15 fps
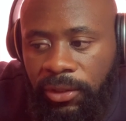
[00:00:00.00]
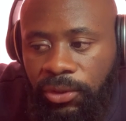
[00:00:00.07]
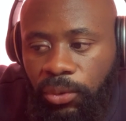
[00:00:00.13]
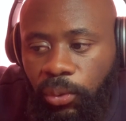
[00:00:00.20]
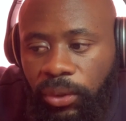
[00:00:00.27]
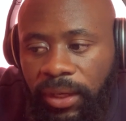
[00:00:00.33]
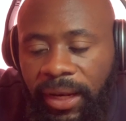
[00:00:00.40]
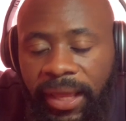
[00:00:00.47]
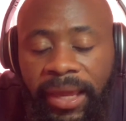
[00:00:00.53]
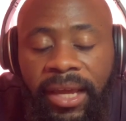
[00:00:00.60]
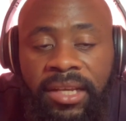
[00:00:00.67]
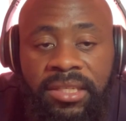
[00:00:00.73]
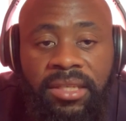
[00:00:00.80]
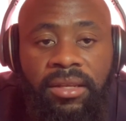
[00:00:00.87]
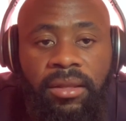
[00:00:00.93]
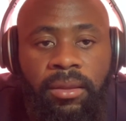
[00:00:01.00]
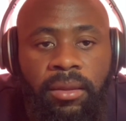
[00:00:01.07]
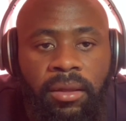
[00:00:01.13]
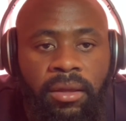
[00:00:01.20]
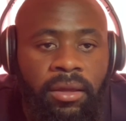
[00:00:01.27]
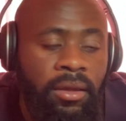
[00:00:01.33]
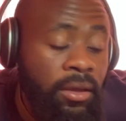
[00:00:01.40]
doing layers,
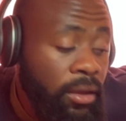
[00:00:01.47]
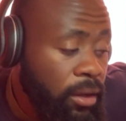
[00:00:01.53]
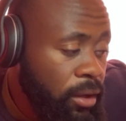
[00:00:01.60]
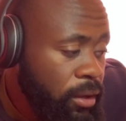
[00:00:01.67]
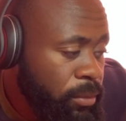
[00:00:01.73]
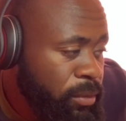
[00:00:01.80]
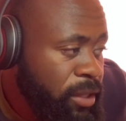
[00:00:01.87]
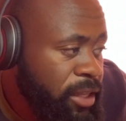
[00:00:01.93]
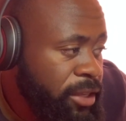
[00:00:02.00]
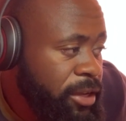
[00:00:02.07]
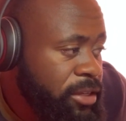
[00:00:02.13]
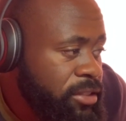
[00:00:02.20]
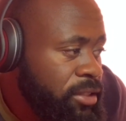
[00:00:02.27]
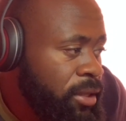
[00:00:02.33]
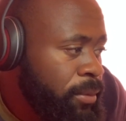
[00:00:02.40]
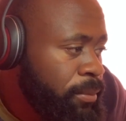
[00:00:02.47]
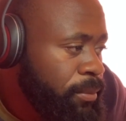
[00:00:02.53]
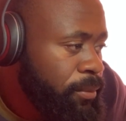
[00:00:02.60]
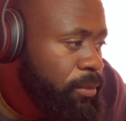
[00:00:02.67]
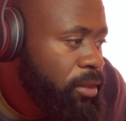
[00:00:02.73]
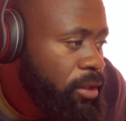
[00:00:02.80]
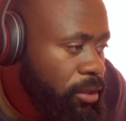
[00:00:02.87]
they cage them,
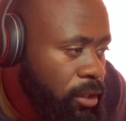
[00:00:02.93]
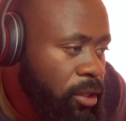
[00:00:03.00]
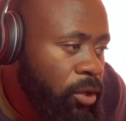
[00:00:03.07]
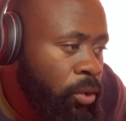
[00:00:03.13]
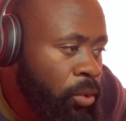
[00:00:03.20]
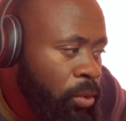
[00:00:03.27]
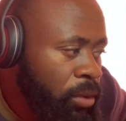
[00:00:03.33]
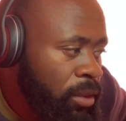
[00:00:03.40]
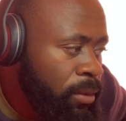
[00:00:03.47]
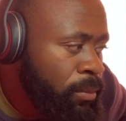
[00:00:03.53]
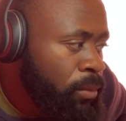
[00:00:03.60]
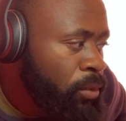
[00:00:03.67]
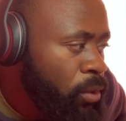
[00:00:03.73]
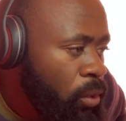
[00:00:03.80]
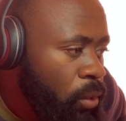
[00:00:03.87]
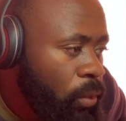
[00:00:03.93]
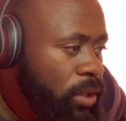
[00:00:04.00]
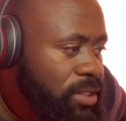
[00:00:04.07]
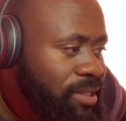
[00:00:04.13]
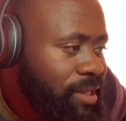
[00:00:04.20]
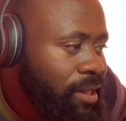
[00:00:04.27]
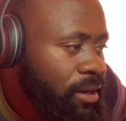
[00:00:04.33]
they grow them.
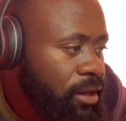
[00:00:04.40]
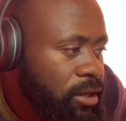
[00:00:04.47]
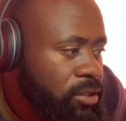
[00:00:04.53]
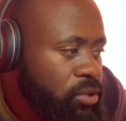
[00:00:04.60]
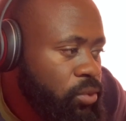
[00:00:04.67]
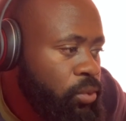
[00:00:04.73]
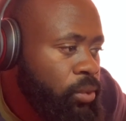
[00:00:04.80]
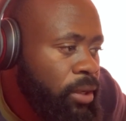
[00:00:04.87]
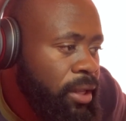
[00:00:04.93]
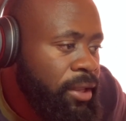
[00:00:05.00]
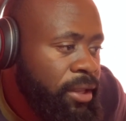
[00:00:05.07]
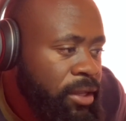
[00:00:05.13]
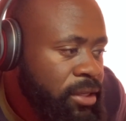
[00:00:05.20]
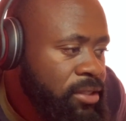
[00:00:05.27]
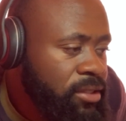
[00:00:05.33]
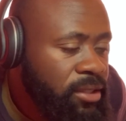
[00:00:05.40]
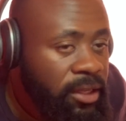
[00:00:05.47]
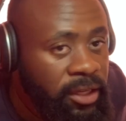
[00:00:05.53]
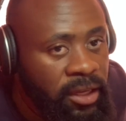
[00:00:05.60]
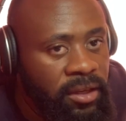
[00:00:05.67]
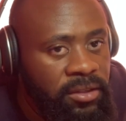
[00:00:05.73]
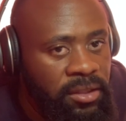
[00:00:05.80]
Once they're ready to lay eggs, they
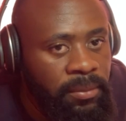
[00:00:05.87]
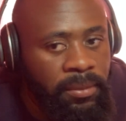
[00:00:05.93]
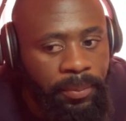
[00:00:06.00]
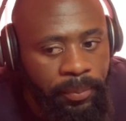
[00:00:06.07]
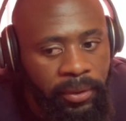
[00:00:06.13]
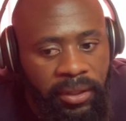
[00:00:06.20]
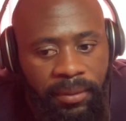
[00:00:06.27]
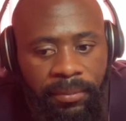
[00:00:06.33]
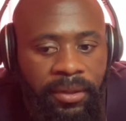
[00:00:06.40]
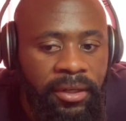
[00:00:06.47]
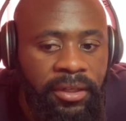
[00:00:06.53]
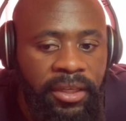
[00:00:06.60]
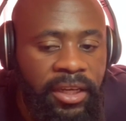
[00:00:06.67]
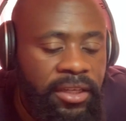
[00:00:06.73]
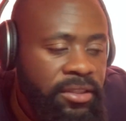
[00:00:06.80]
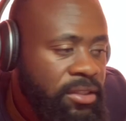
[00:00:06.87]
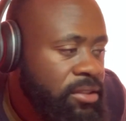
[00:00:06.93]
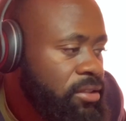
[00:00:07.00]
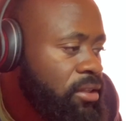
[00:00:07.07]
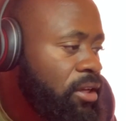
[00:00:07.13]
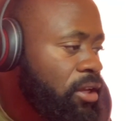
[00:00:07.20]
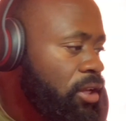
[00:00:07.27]
cage them, they put them in
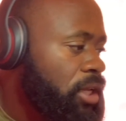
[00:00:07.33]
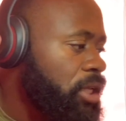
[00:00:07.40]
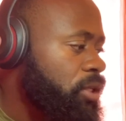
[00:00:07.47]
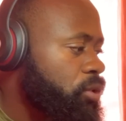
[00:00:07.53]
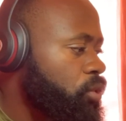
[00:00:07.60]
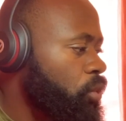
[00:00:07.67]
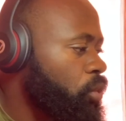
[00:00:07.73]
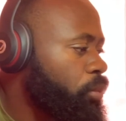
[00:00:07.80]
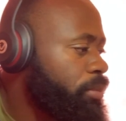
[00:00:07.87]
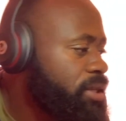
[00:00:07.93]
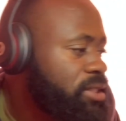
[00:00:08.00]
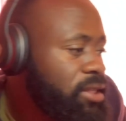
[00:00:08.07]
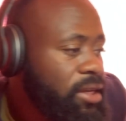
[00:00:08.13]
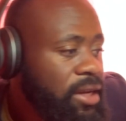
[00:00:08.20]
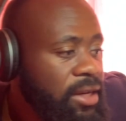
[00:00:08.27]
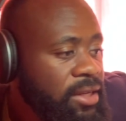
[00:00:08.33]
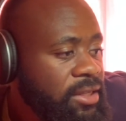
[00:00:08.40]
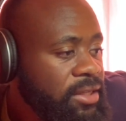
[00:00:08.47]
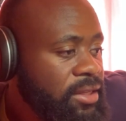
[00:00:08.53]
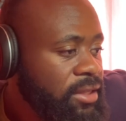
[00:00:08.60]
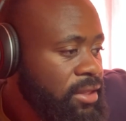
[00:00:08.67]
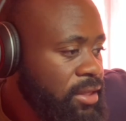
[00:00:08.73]
cages. So
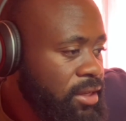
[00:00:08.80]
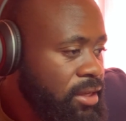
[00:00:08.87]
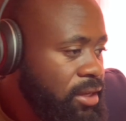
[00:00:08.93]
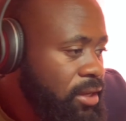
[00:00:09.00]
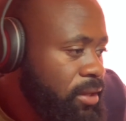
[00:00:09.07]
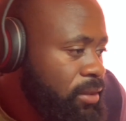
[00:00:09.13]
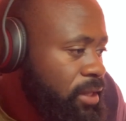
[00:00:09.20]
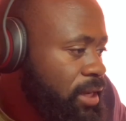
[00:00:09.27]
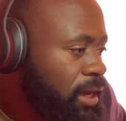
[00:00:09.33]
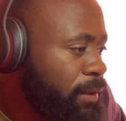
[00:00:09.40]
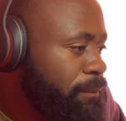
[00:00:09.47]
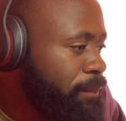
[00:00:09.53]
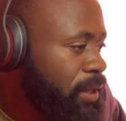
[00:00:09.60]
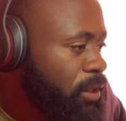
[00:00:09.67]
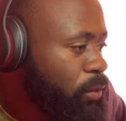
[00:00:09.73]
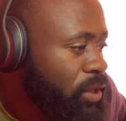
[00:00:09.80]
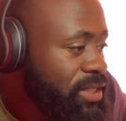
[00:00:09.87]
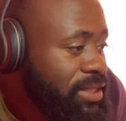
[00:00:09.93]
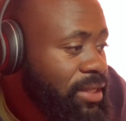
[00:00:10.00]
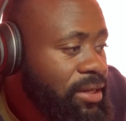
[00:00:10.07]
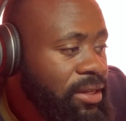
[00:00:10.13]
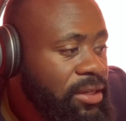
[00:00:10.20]
basically, the campaign was
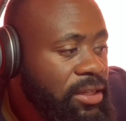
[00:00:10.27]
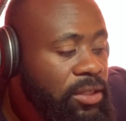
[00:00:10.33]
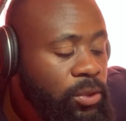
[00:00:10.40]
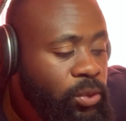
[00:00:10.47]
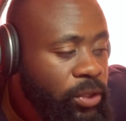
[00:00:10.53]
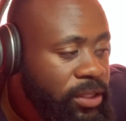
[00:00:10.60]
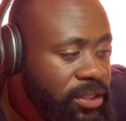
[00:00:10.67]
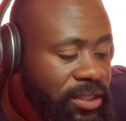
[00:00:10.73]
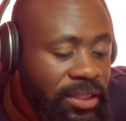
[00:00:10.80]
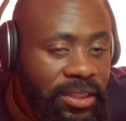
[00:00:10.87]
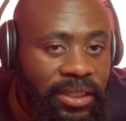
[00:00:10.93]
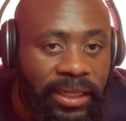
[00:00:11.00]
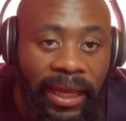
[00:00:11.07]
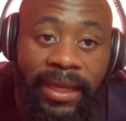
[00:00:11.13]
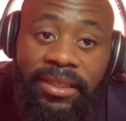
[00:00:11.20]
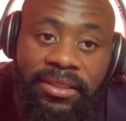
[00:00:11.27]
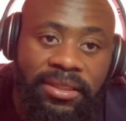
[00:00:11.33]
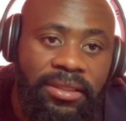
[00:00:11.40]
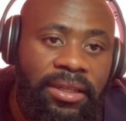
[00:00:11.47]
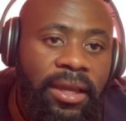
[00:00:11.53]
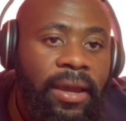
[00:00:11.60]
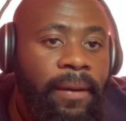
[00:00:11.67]
started in
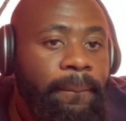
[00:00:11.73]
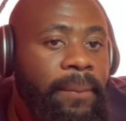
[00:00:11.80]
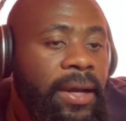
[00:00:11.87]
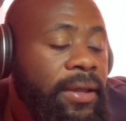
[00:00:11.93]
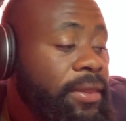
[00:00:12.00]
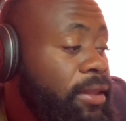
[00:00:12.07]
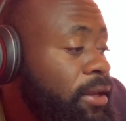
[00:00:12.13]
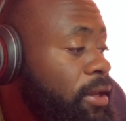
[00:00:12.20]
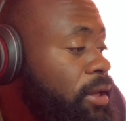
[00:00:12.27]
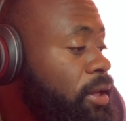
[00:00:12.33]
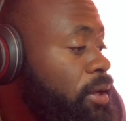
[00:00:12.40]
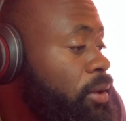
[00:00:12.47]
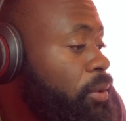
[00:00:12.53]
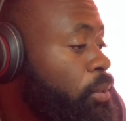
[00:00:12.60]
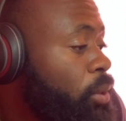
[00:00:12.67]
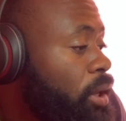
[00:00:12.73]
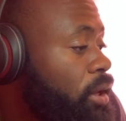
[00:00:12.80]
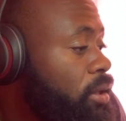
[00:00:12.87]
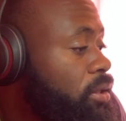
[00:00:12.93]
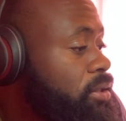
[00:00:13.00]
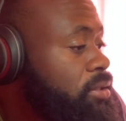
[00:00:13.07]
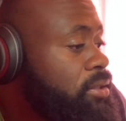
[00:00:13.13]
2019 by the
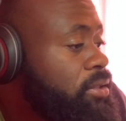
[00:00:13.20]
World